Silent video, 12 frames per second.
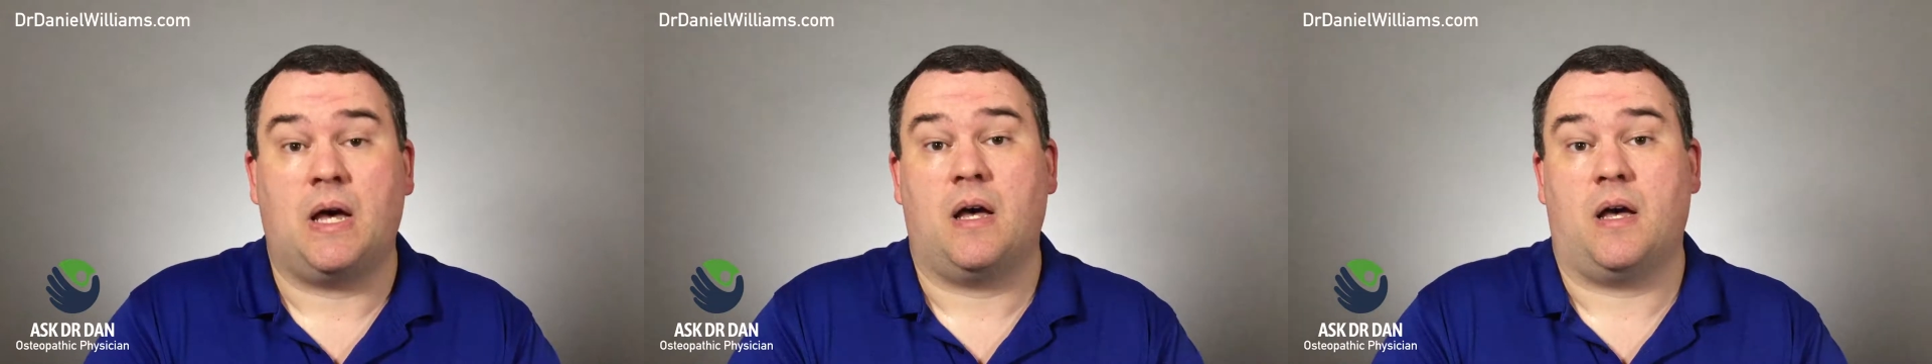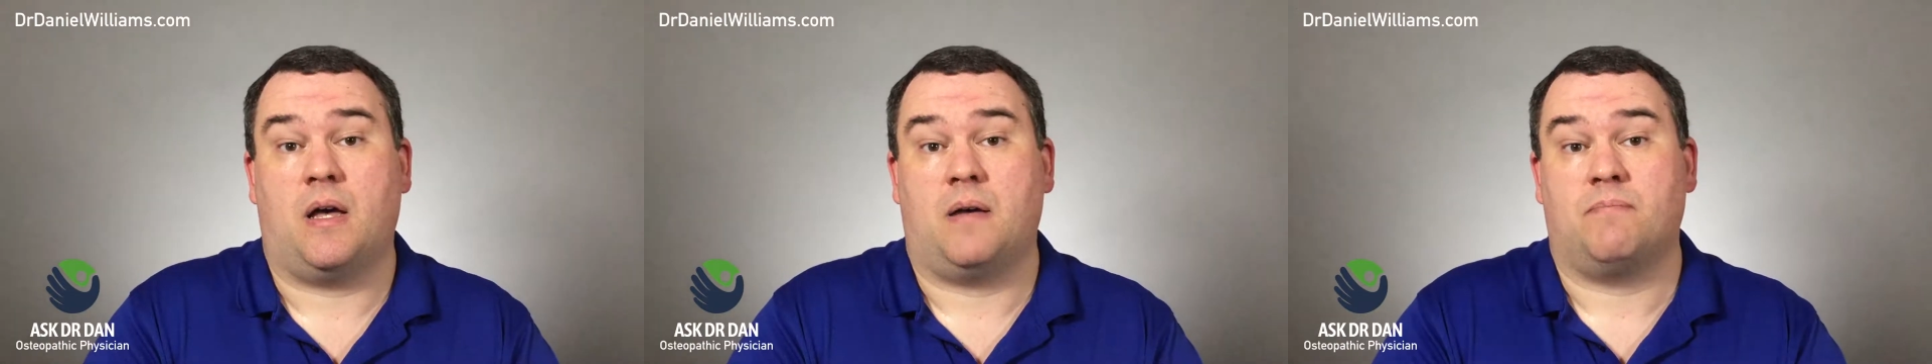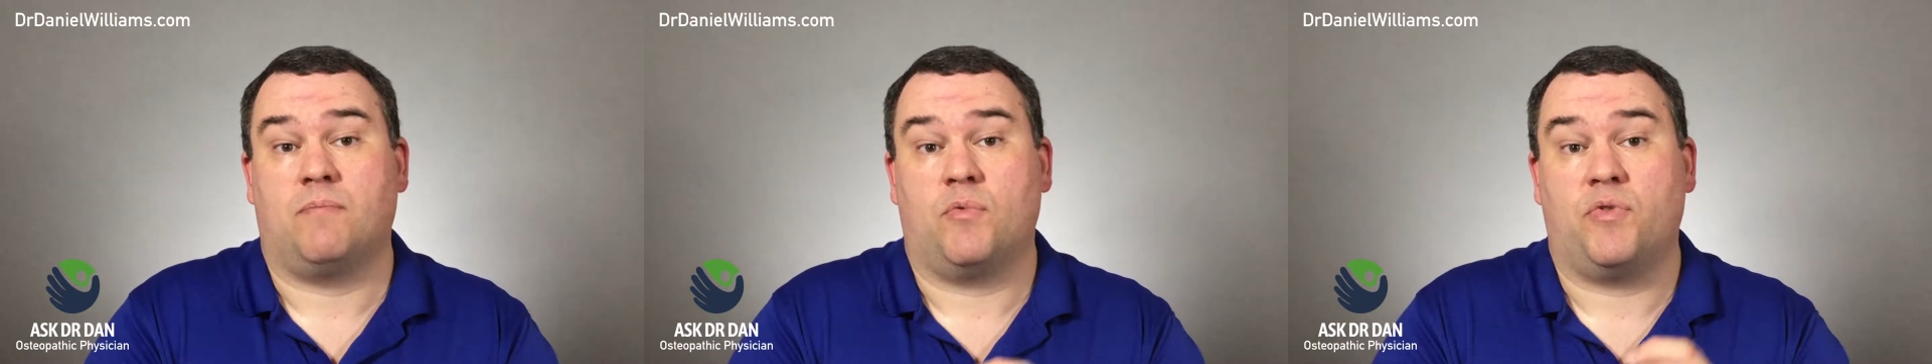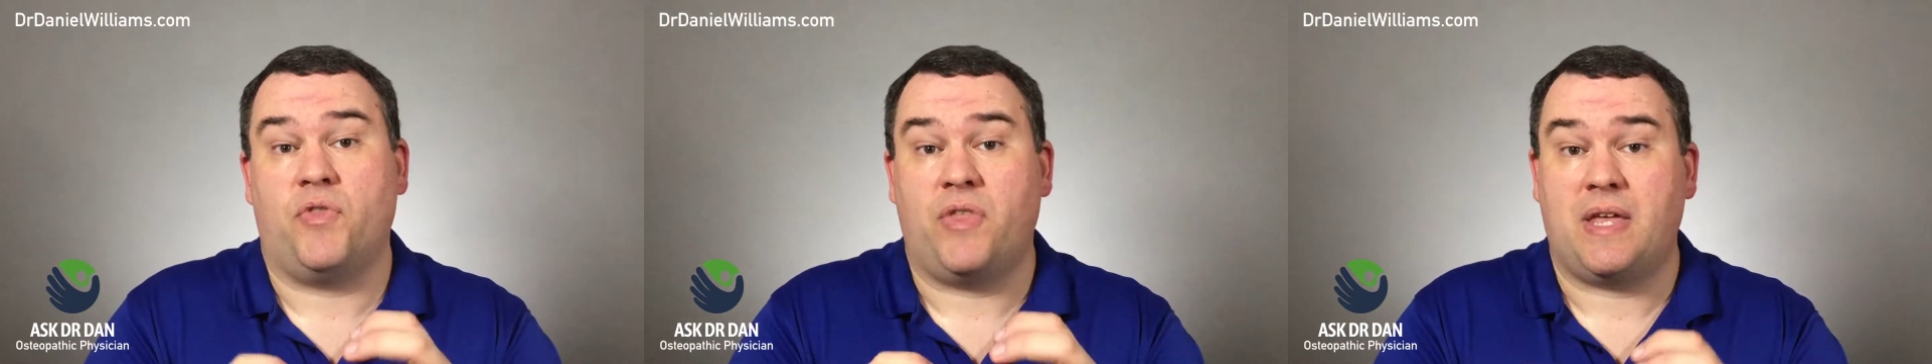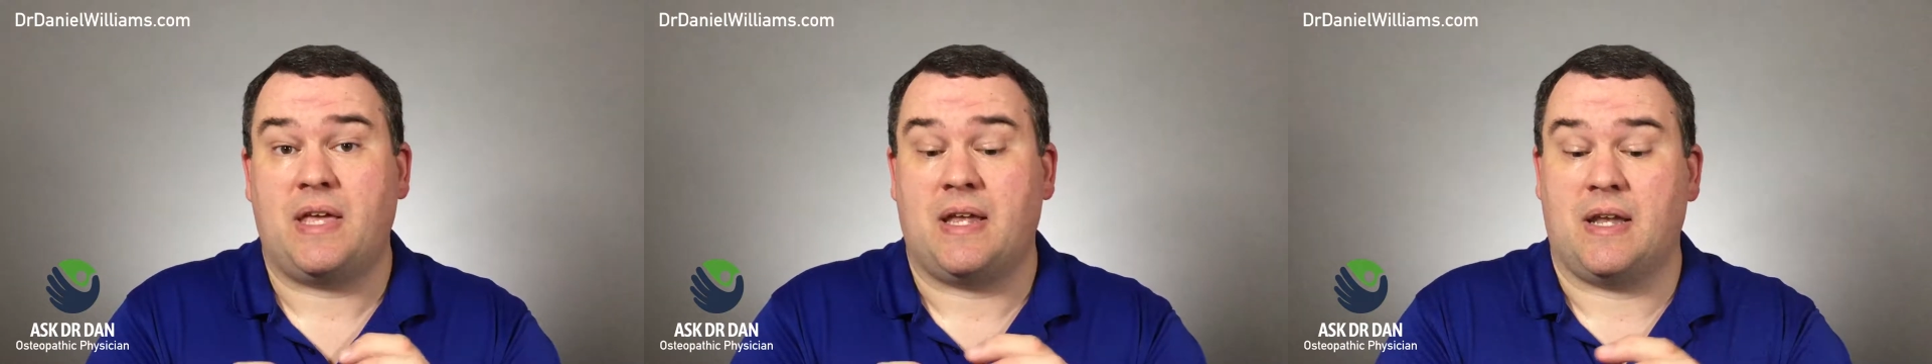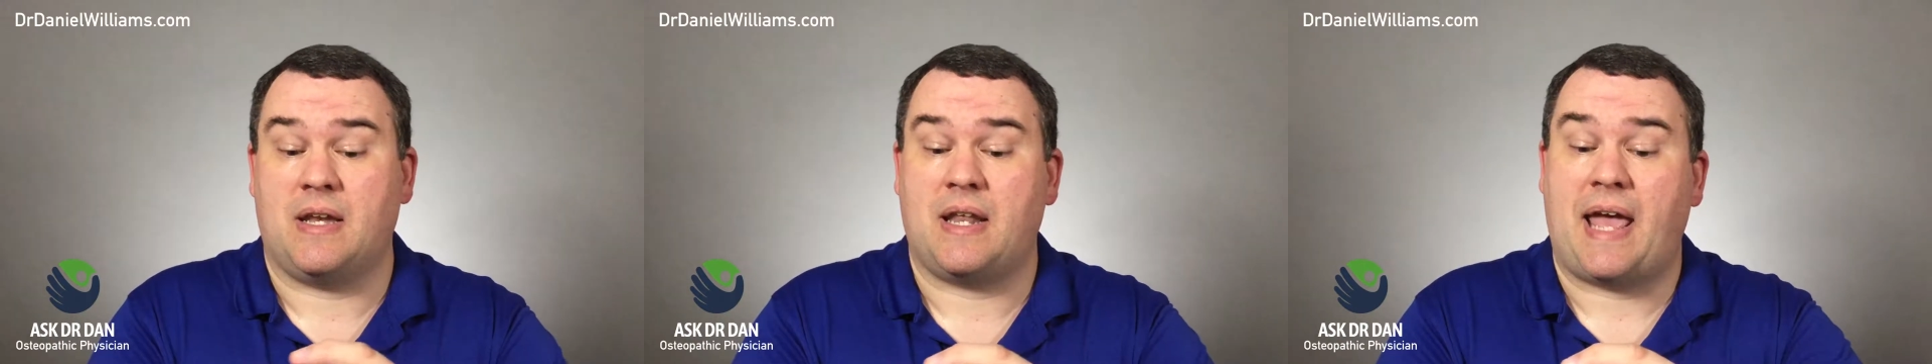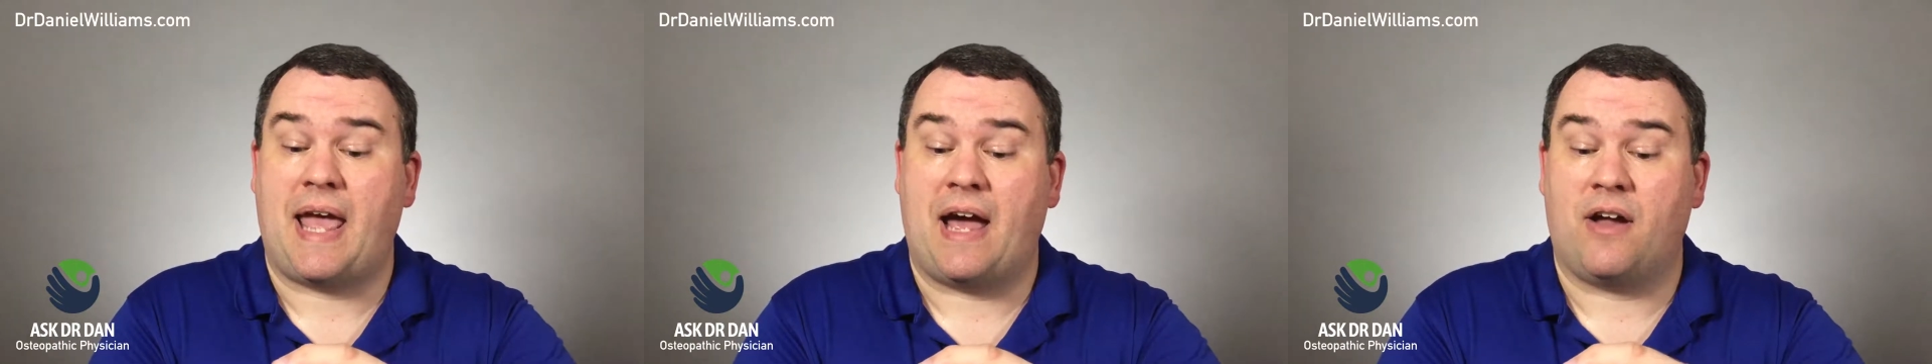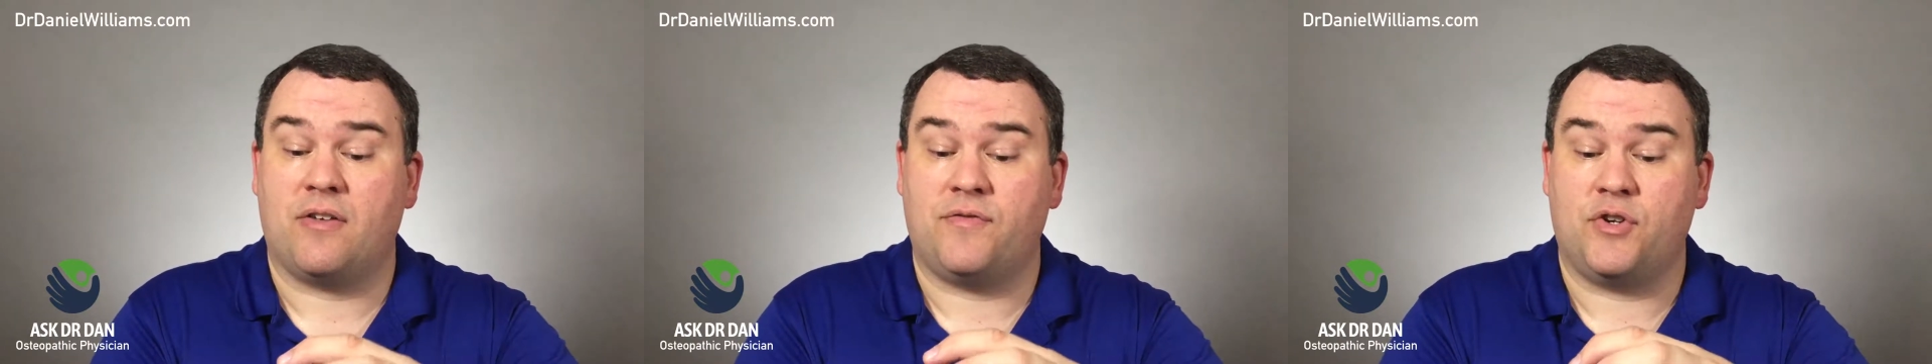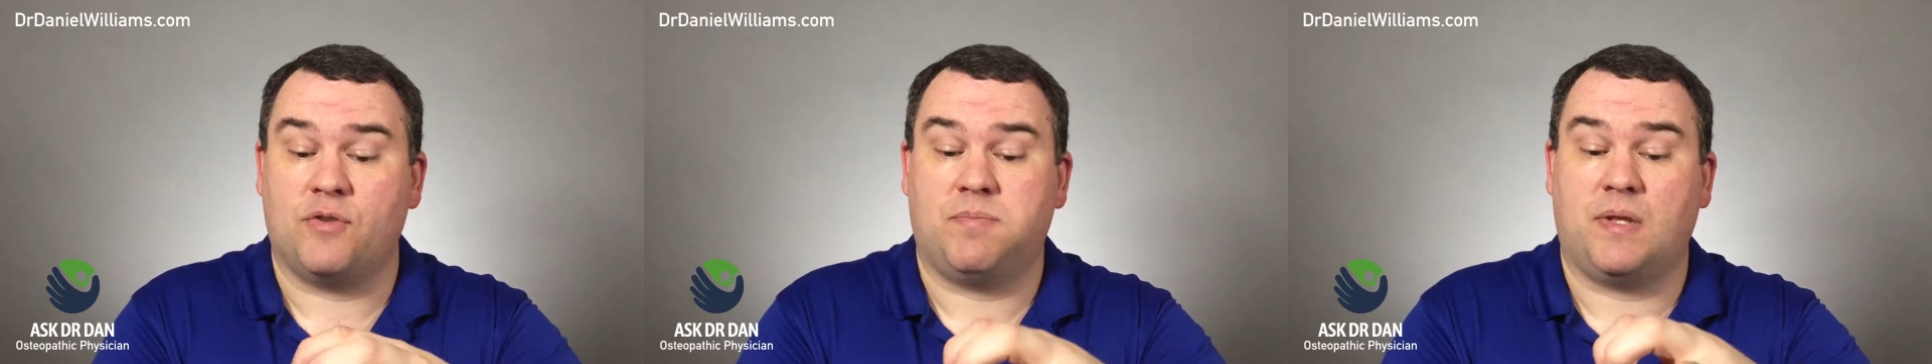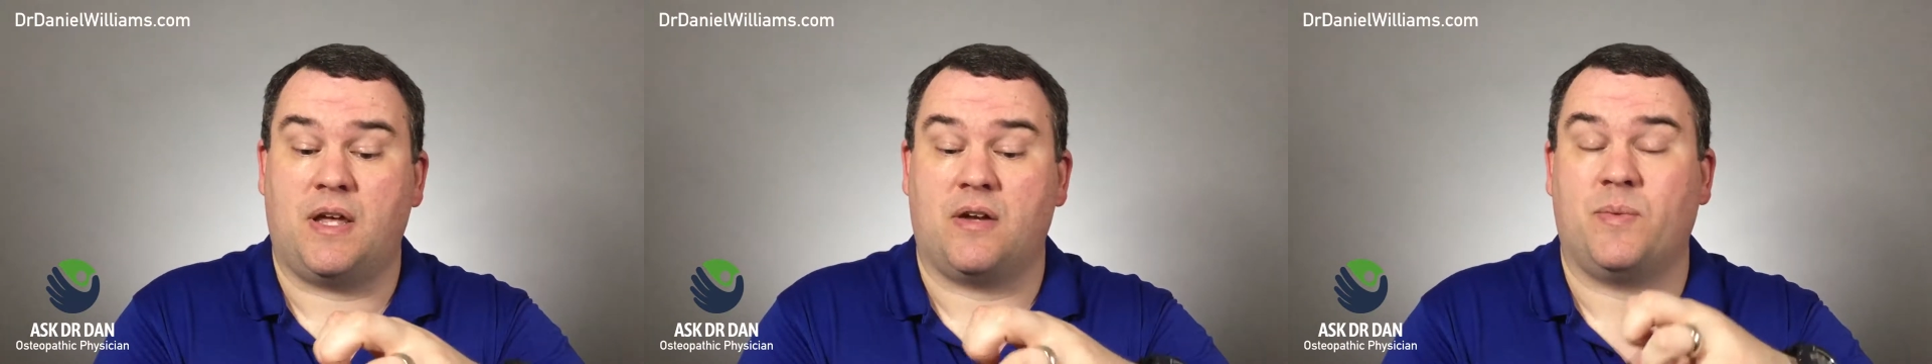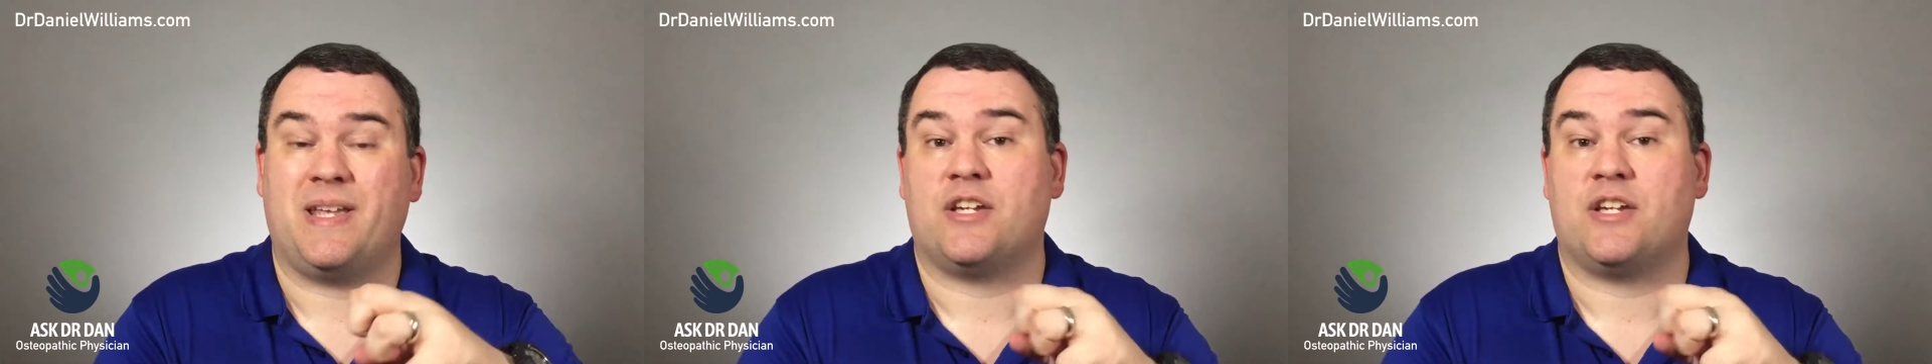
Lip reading: Then out of your blood,